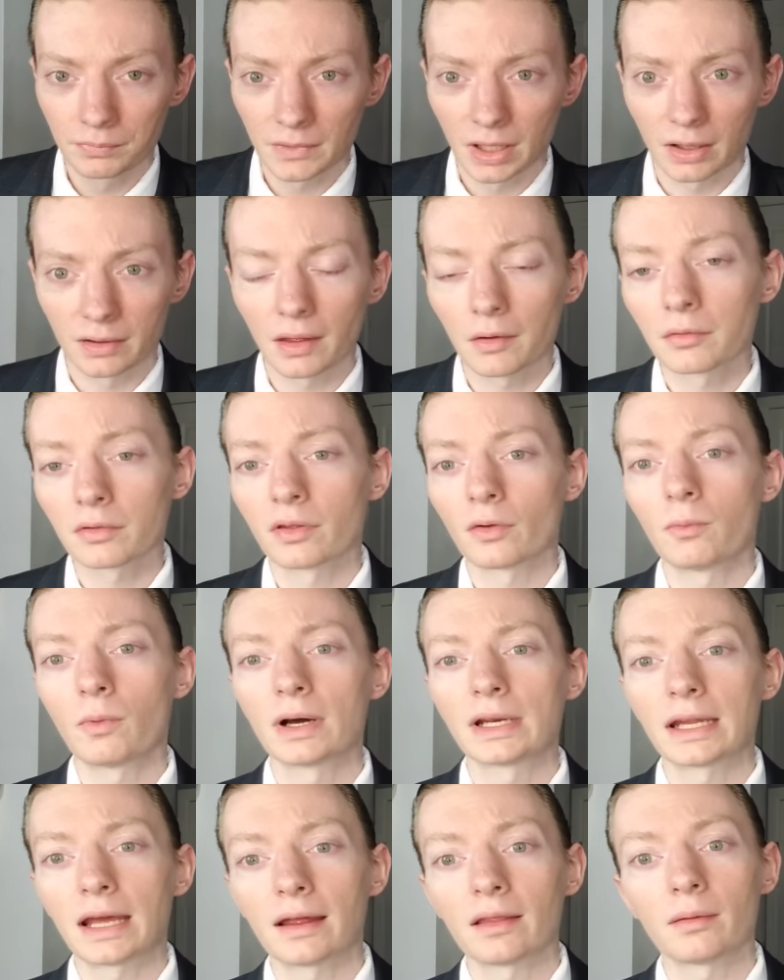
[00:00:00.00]
That was the
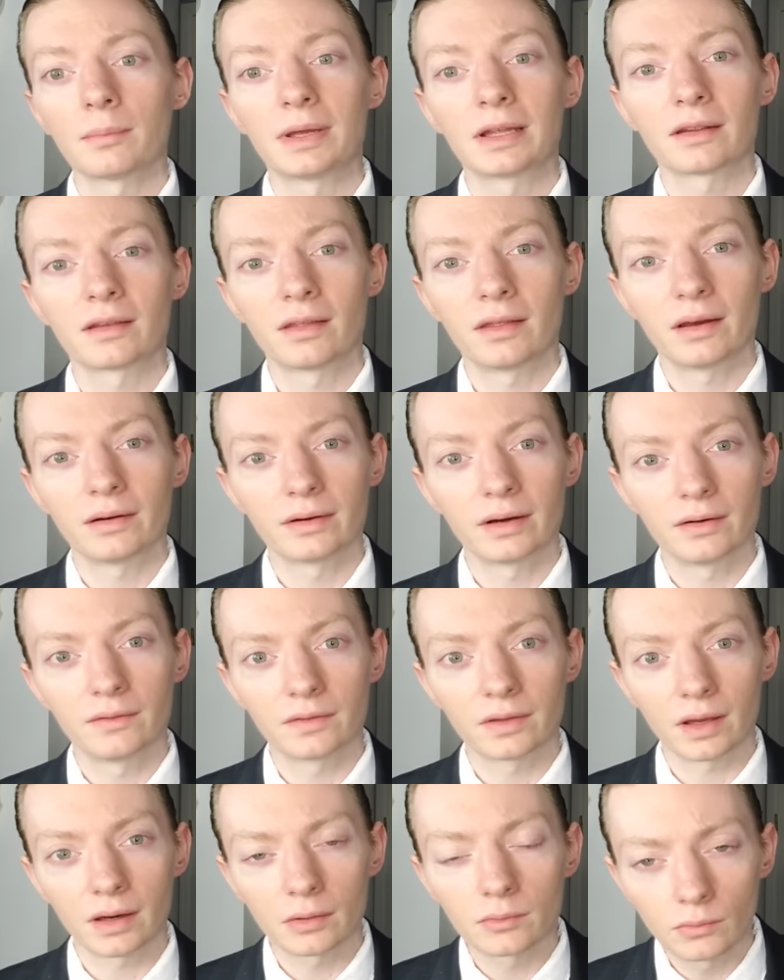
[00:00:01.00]
one element thereof
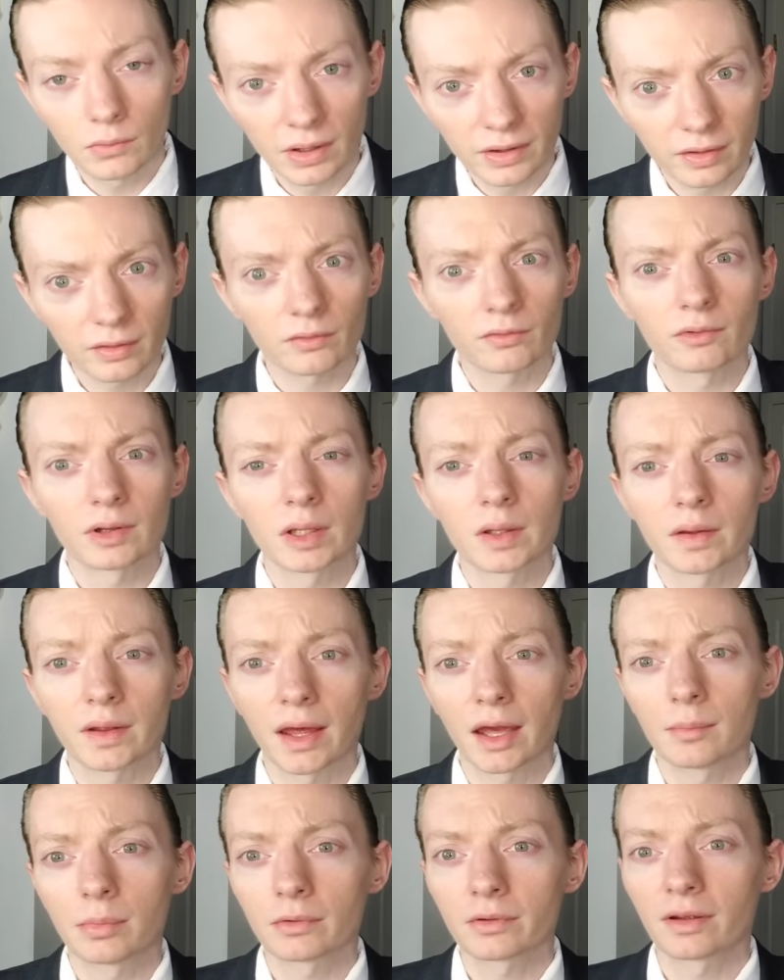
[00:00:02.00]
that I wasn't really
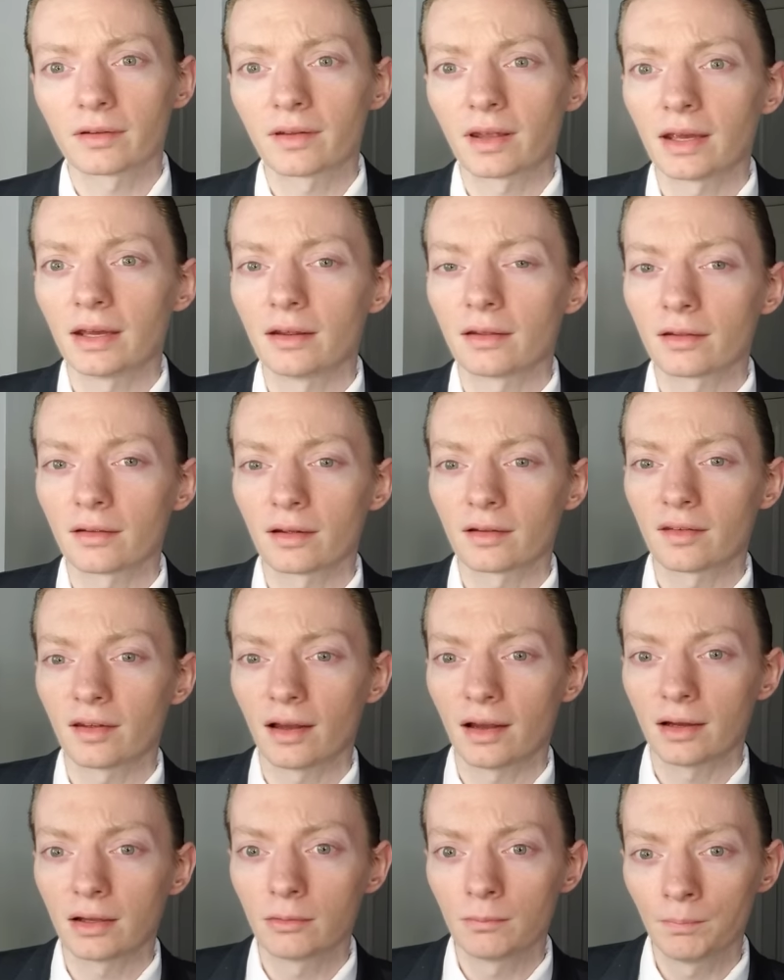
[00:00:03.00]
able to taste a
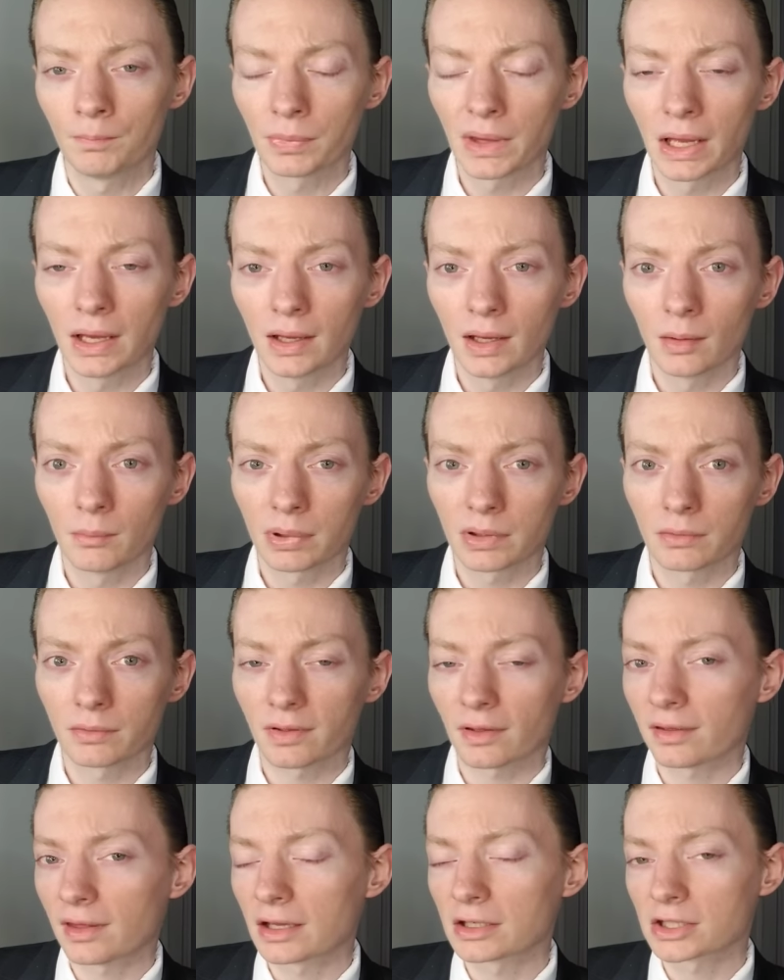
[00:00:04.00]
ton, but it was
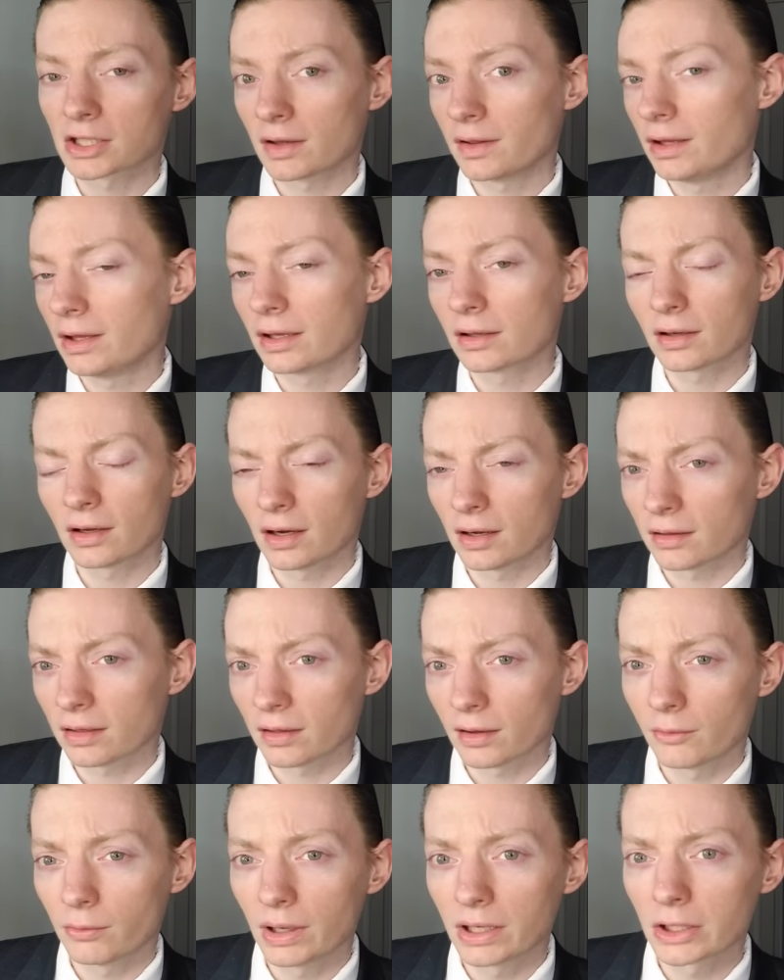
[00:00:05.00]
essentially
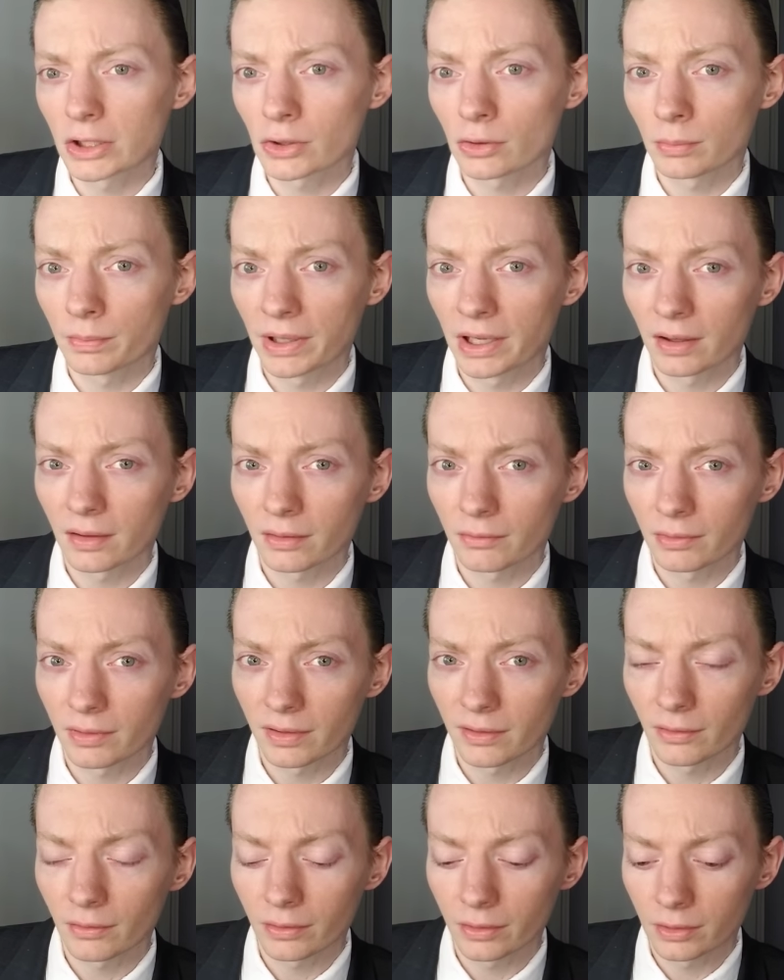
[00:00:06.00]
inconsequential because it was
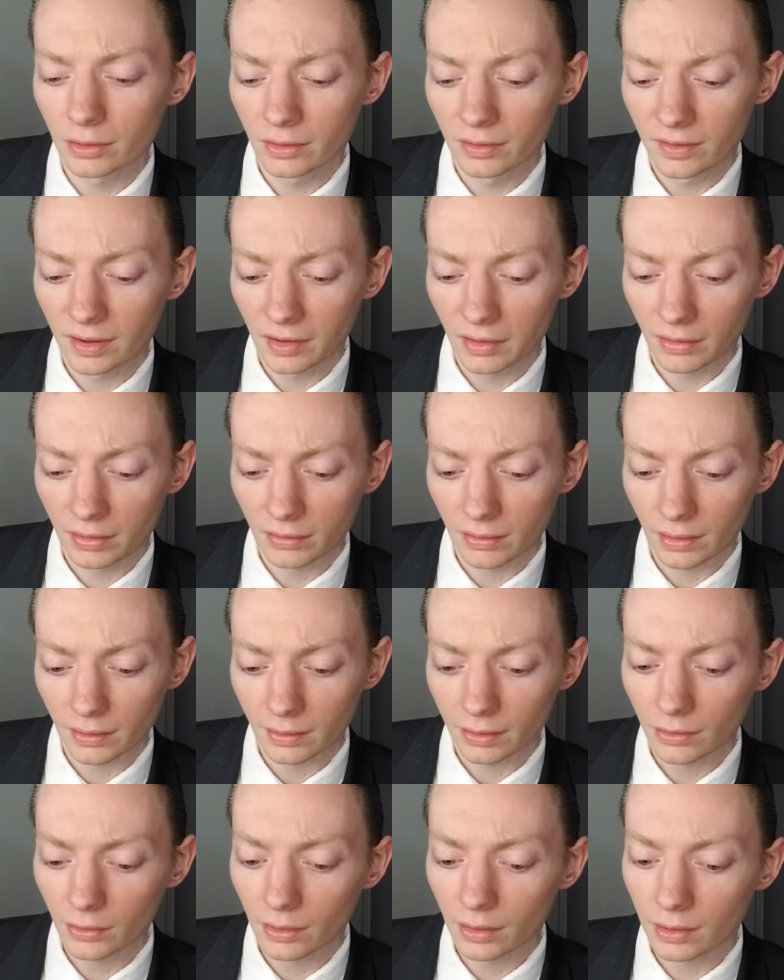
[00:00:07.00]
still a good tasting
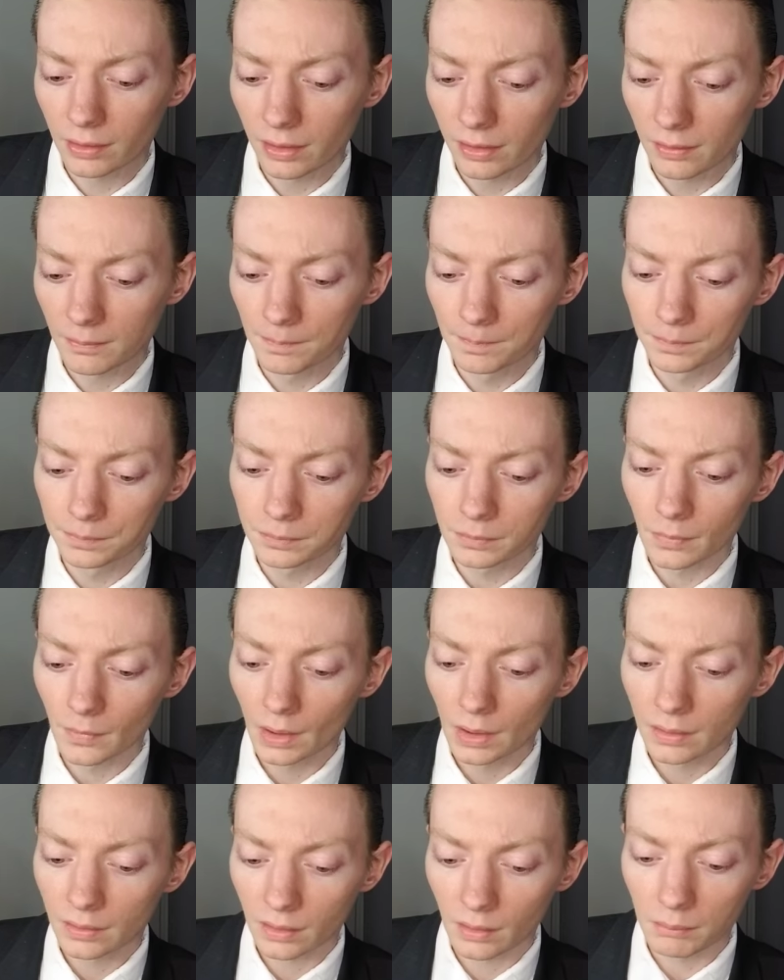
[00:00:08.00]
sauce.
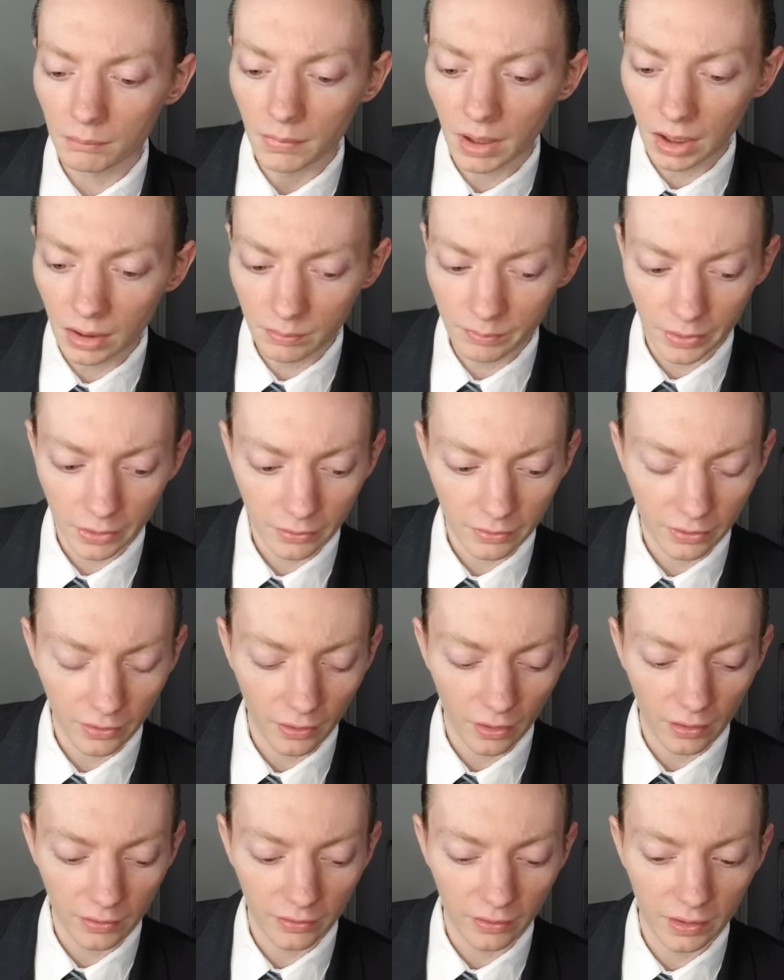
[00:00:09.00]
The Mambo
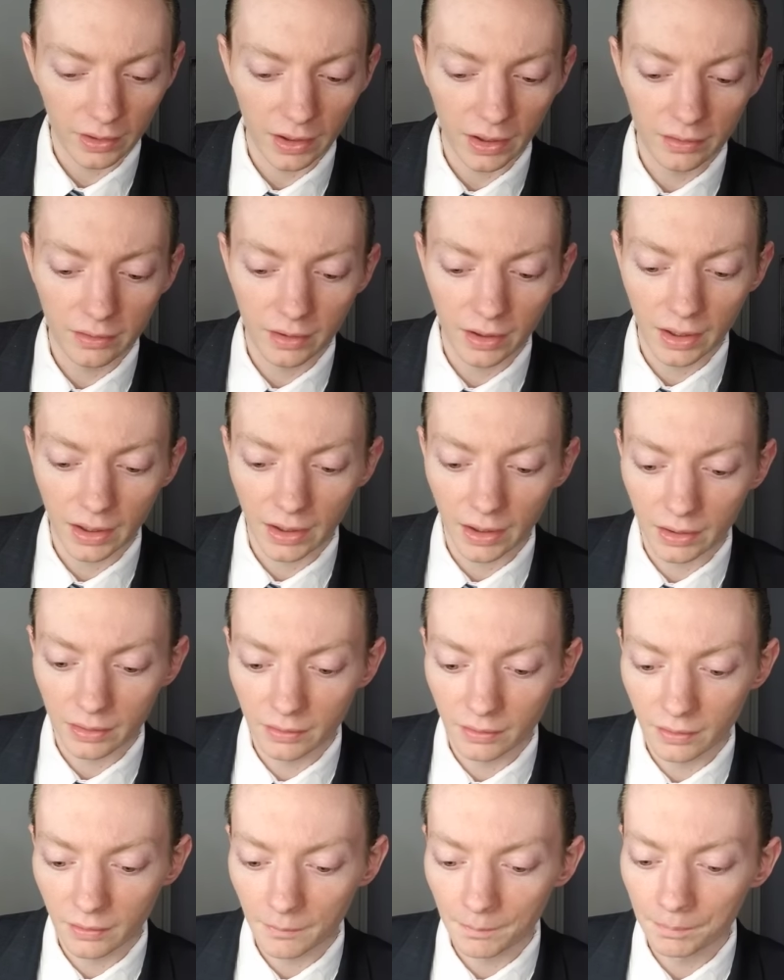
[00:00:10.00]
sauce, on the other
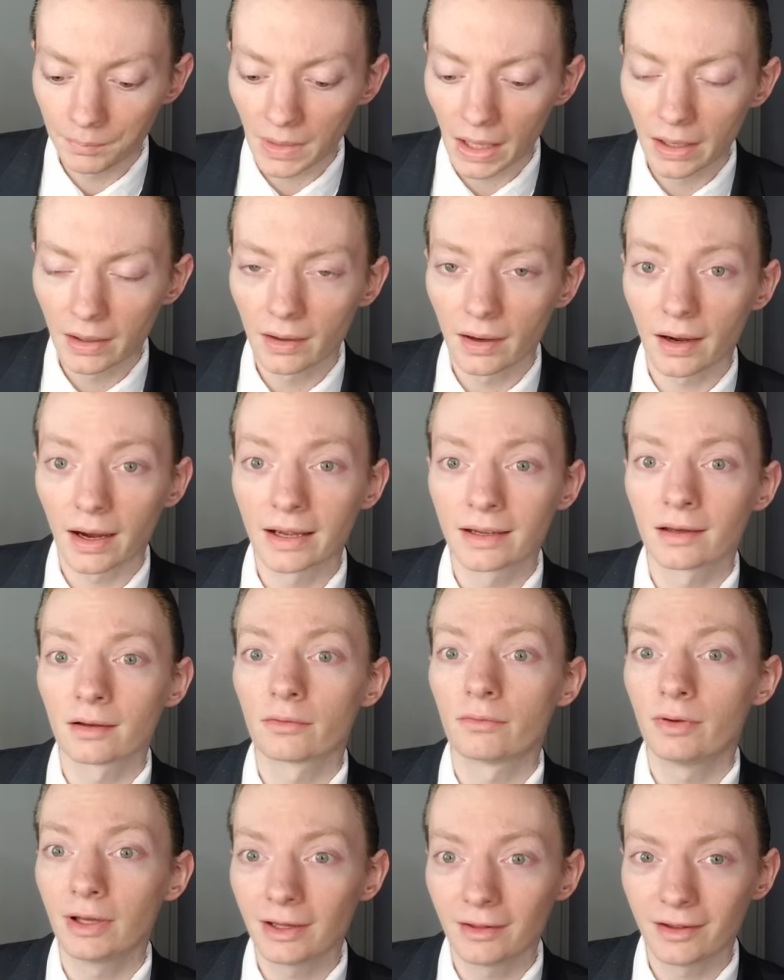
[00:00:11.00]
hand, I could
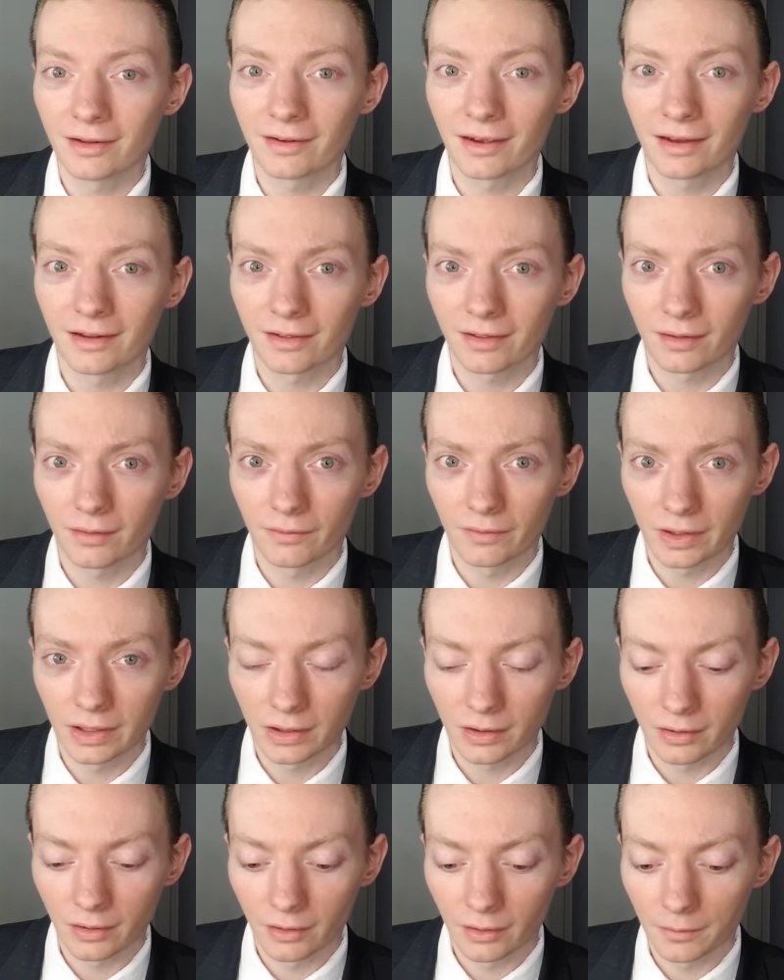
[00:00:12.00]
really taste the
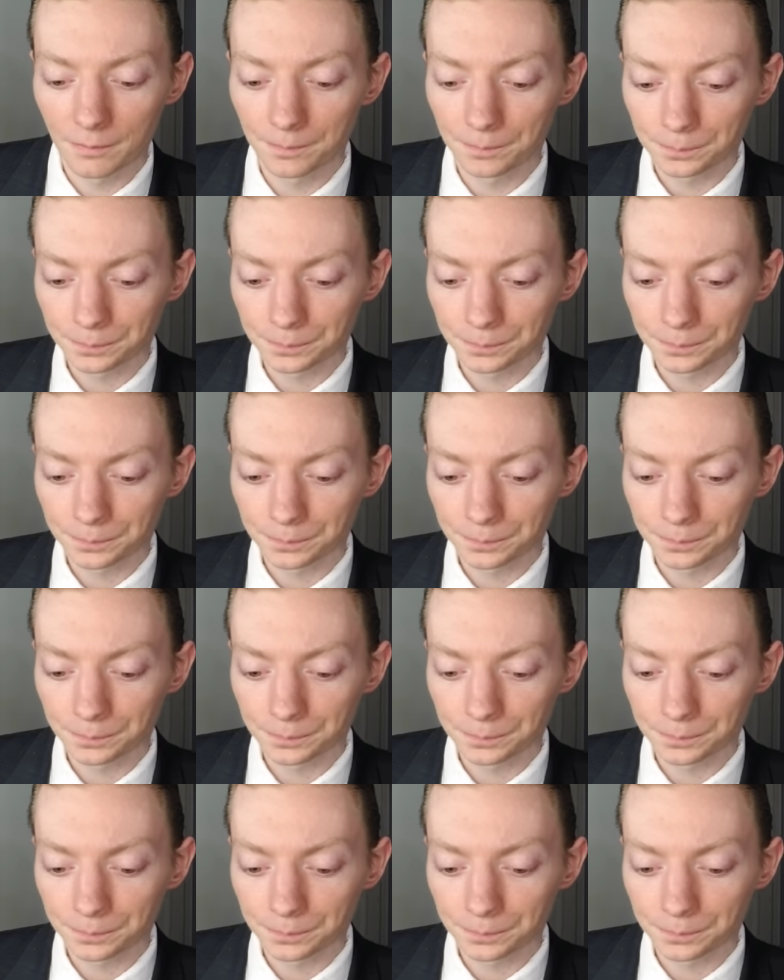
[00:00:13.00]
vinegar.